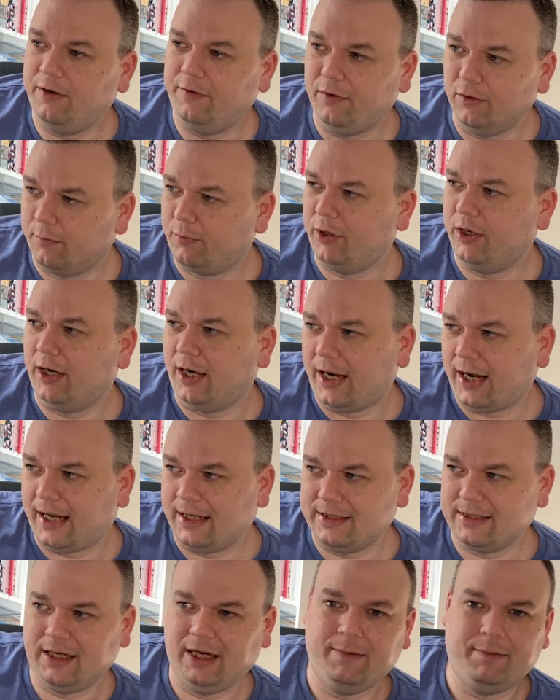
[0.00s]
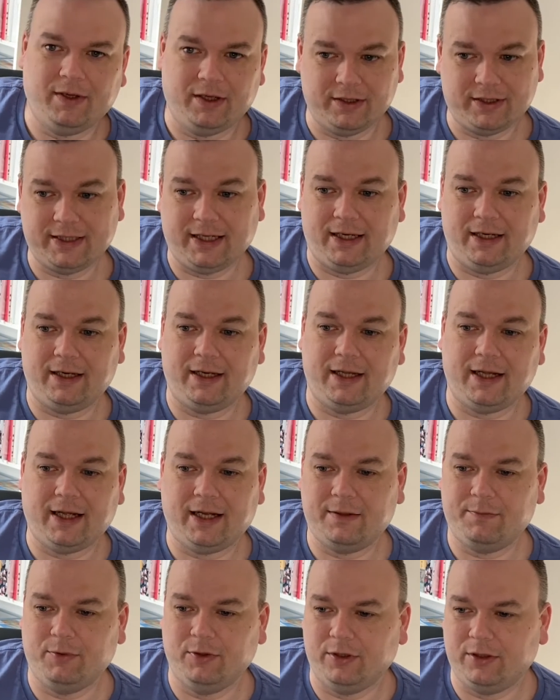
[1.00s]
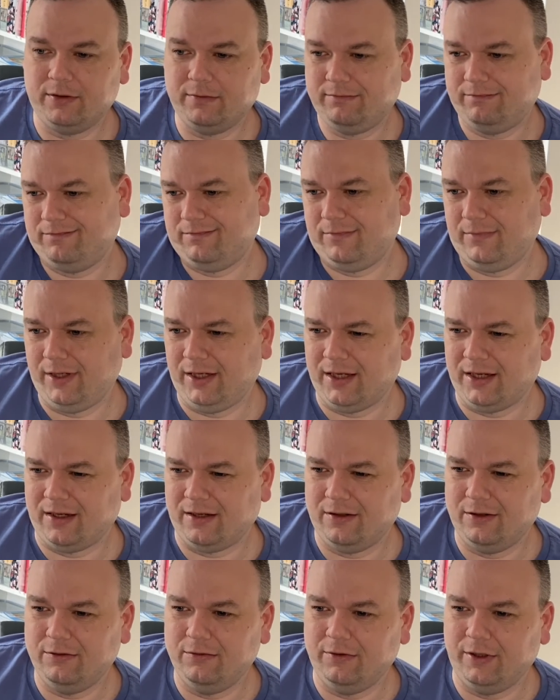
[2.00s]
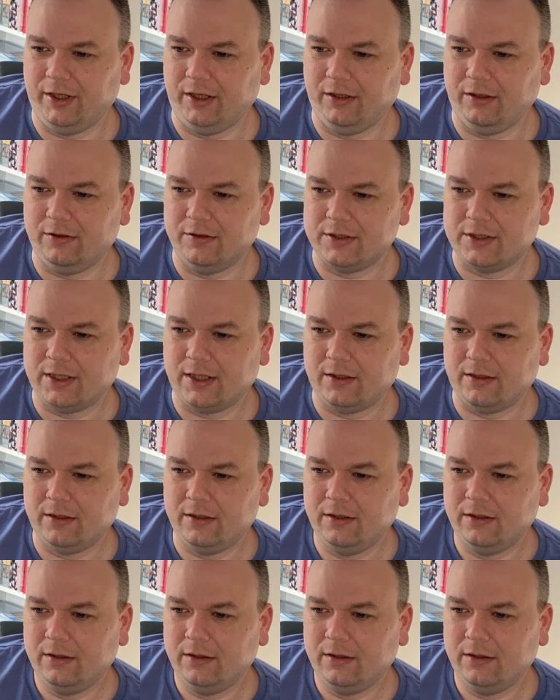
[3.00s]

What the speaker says: If you're printing a landscape, then set it to that, but who really does that?